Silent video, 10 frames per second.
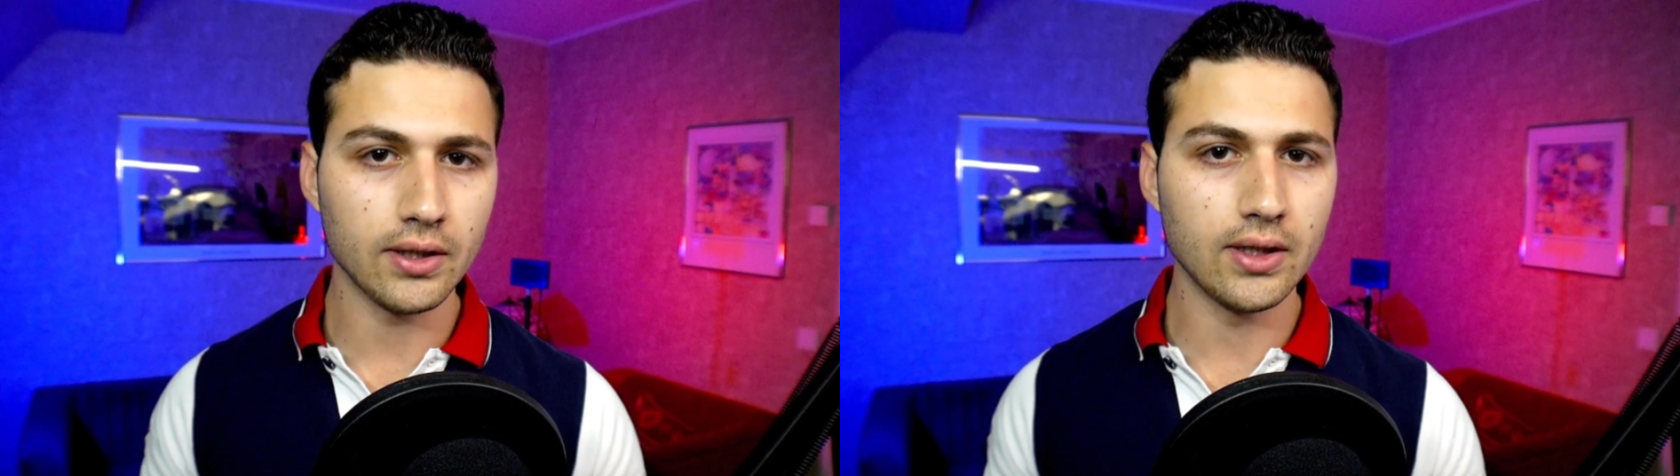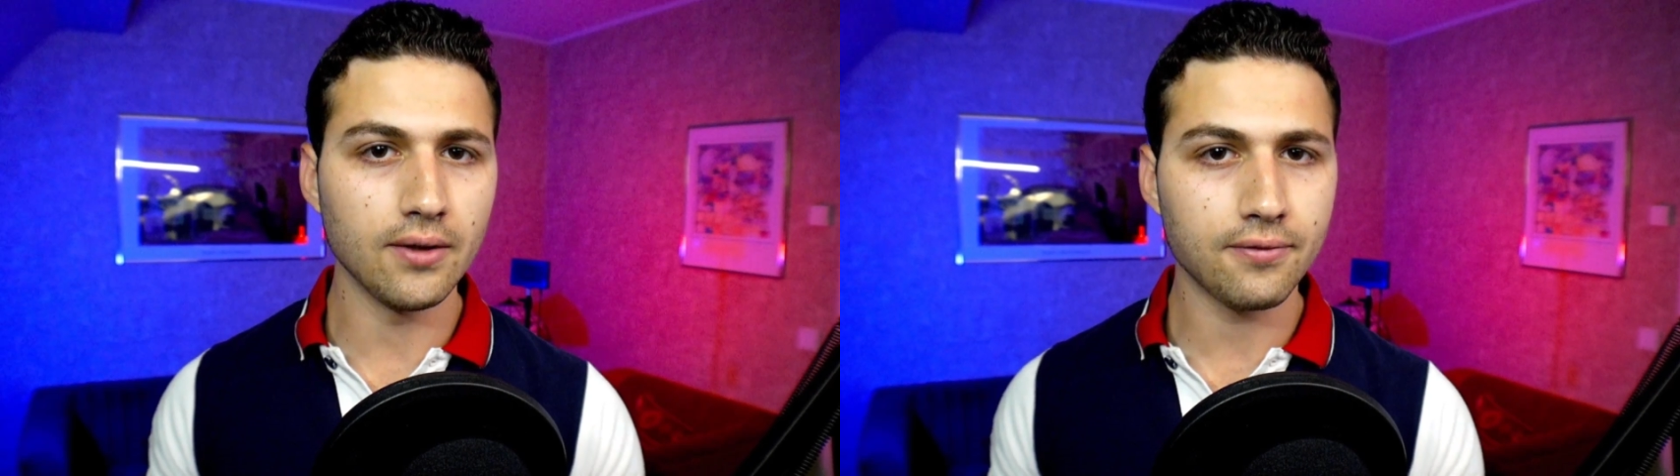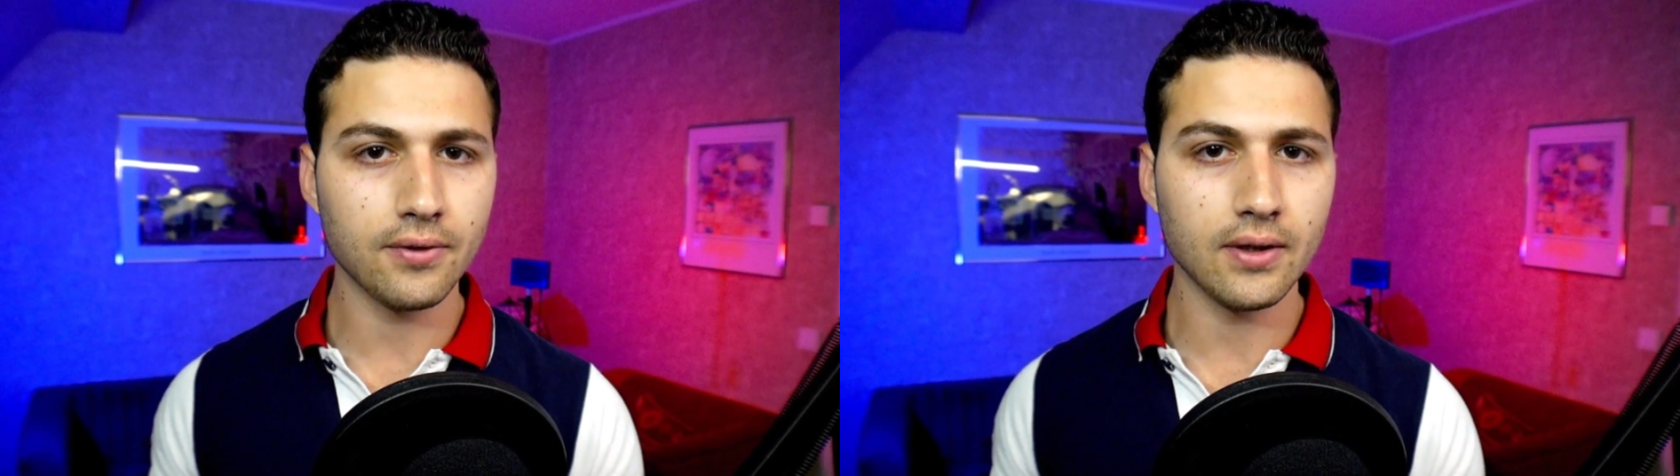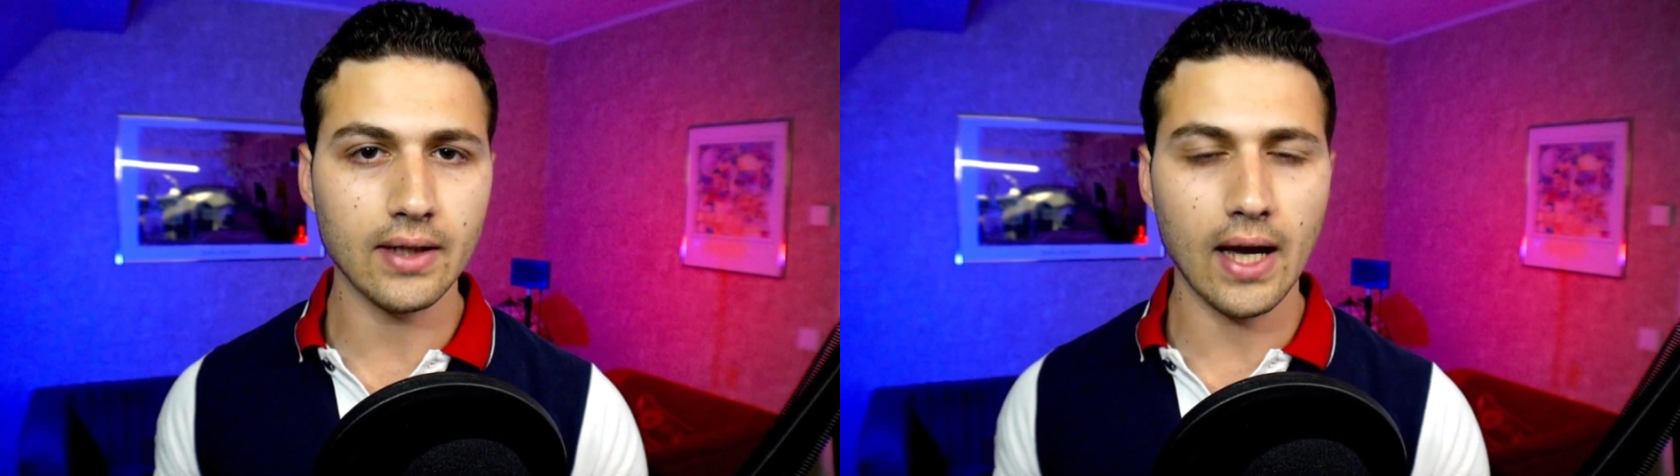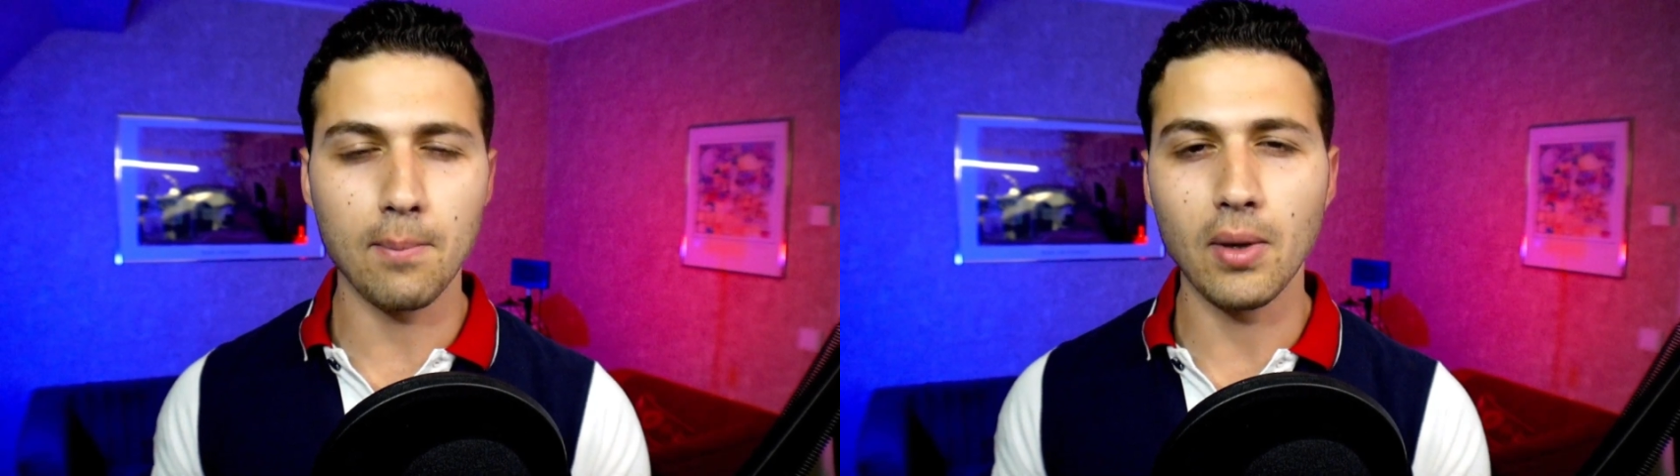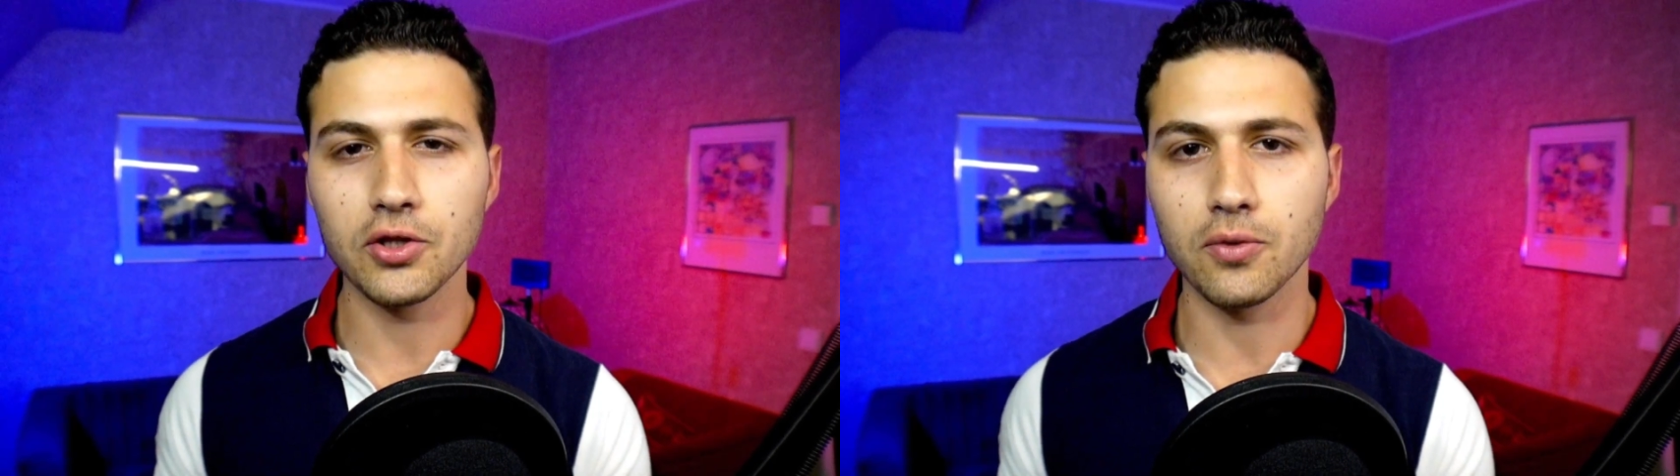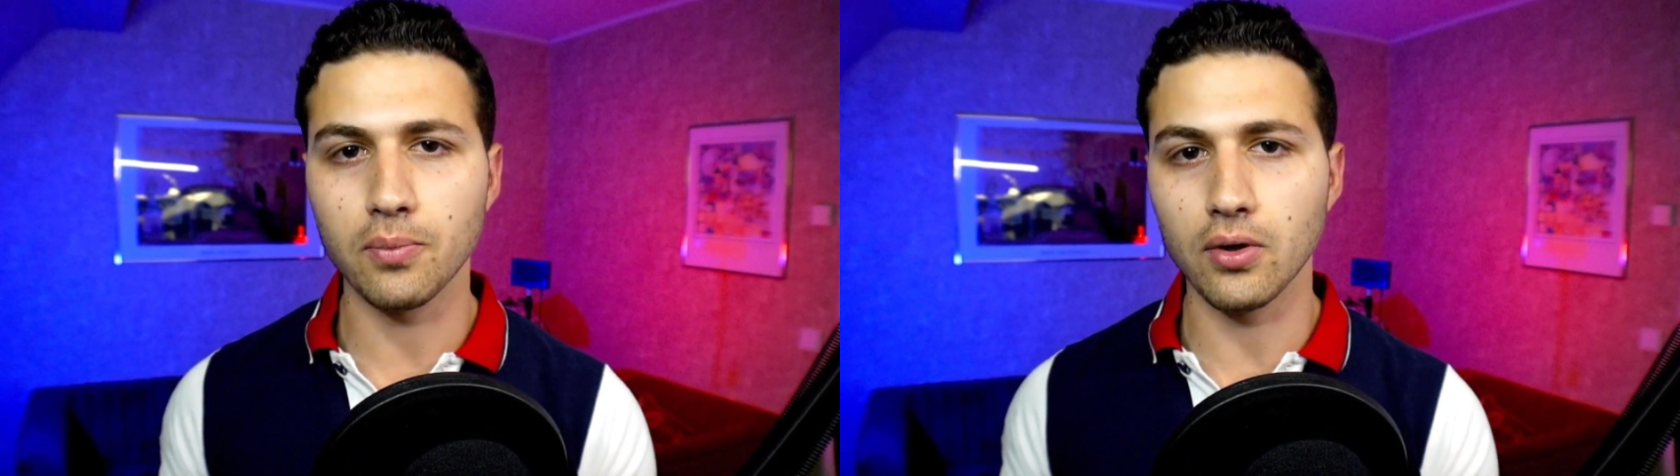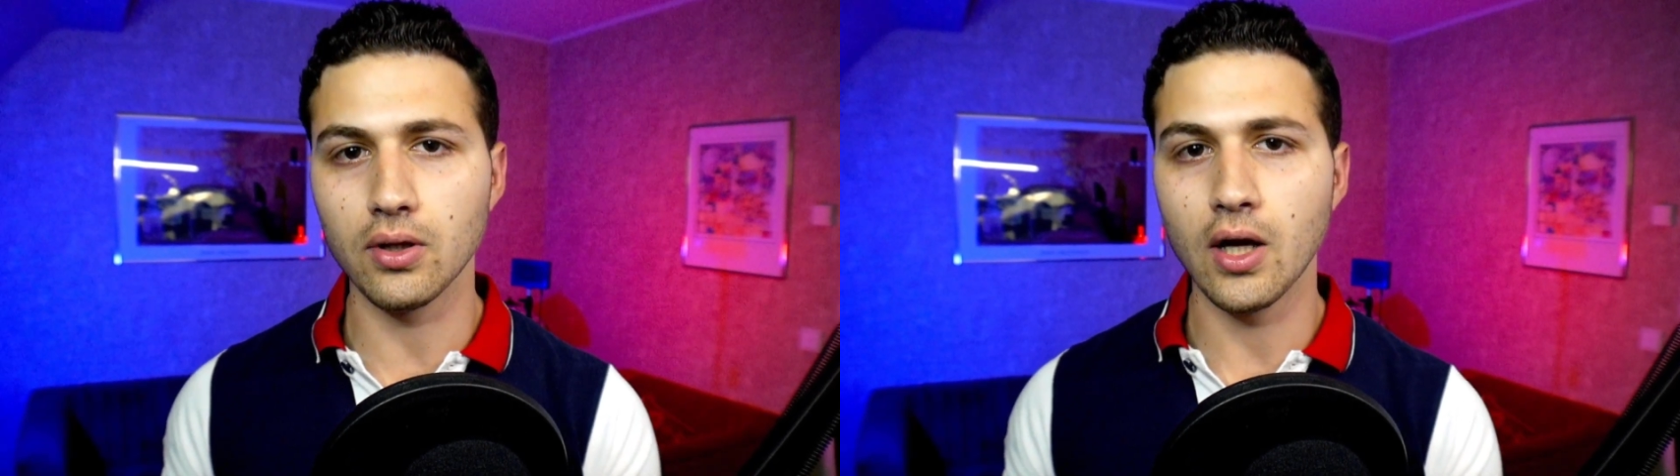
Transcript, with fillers: different and multiple